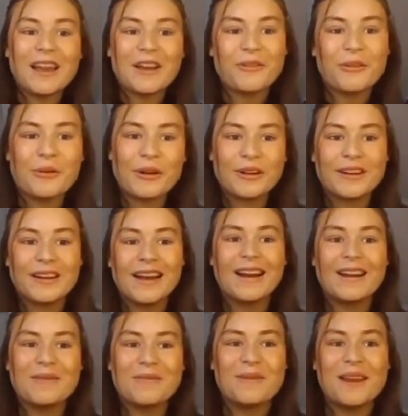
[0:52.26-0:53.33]
everyone,
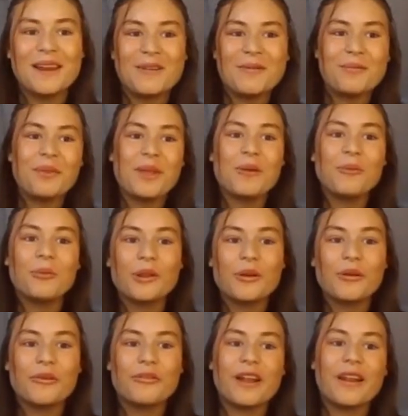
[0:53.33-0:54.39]
I'm
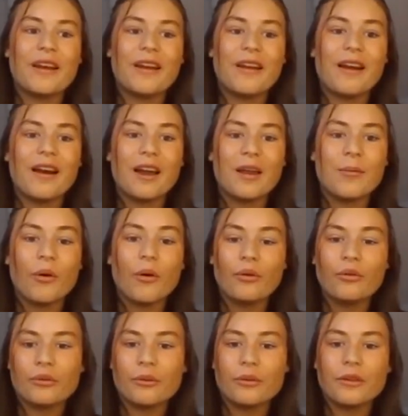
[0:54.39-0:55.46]
Willow Fenner. I'm
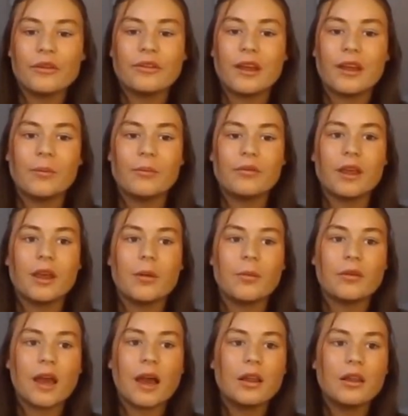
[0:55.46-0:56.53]
also on the same
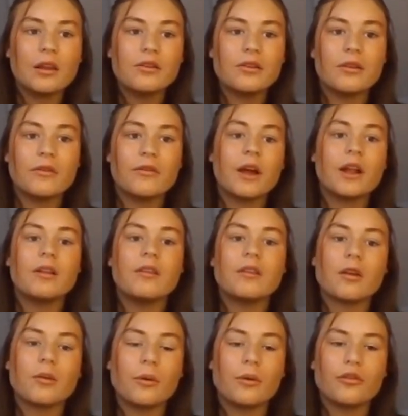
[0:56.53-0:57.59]
scheme as Callie, so the
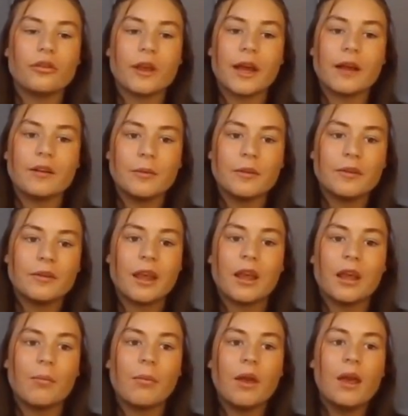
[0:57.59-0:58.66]
Finance and Commercial Academy
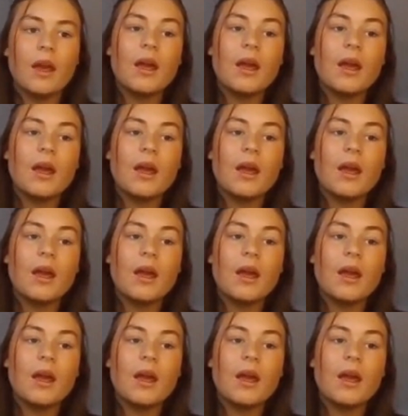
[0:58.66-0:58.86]
scheme.